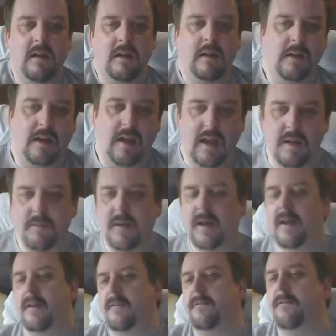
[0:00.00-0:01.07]
The game
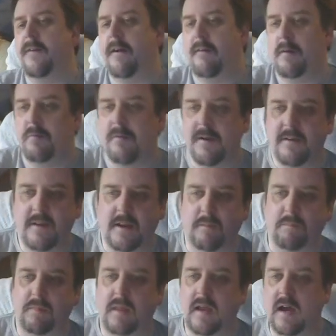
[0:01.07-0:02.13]
is very pretty.
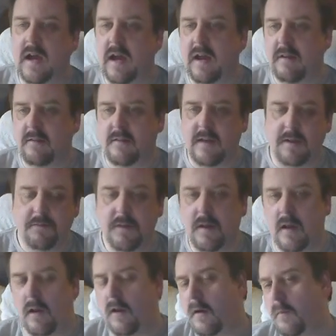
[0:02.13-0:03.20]
It's
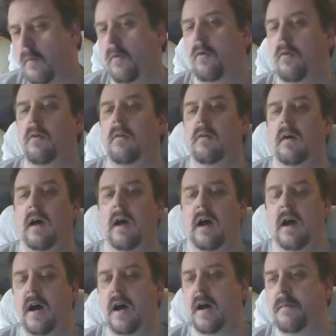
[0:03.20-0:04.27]
definitely a lot more
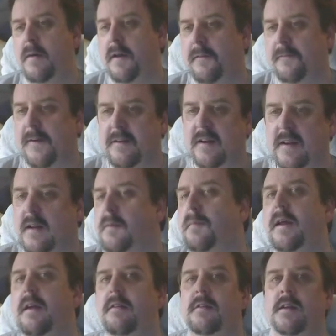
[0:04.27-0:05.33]
aesthetically
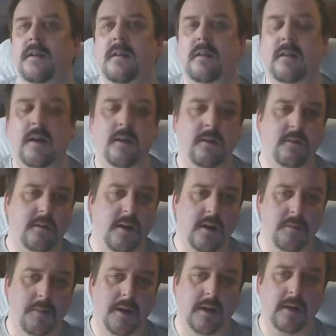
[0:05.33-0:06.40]
pleasing than
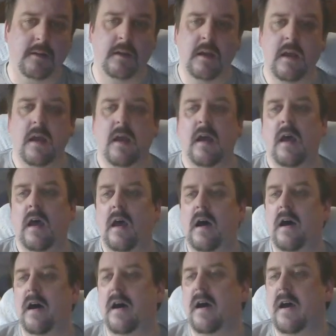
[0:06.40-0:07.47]
StarMade.
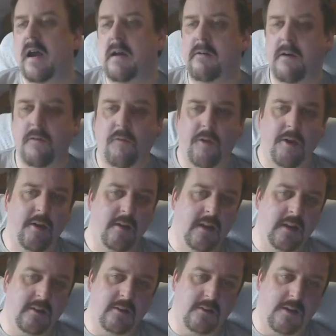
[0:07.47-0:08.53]
However,
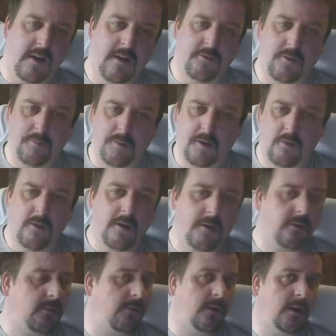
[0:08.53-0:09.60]
it doesn't have some of the
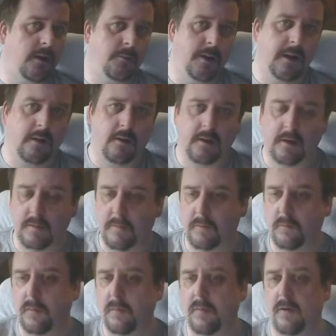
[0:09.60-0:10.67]
twerks of StarMade, like the
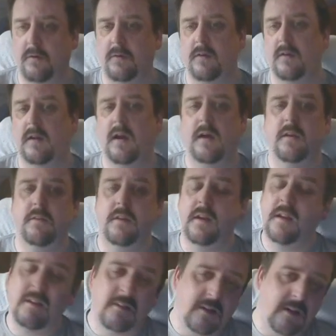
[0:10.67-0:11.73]
multiple blocks of guns,
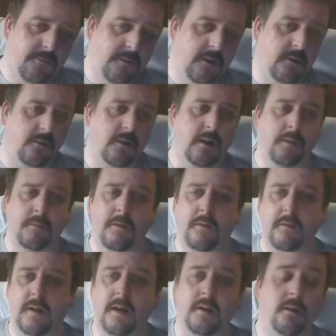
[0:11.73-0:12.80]
and it definitely isn't up to
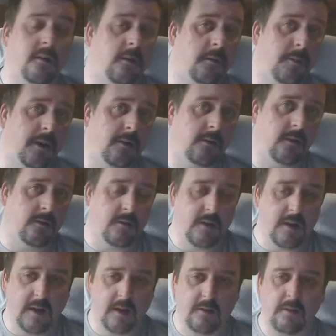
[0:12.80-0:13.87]
the standard of Space
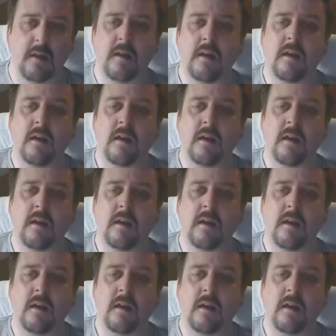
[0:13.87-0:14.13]
Engineers.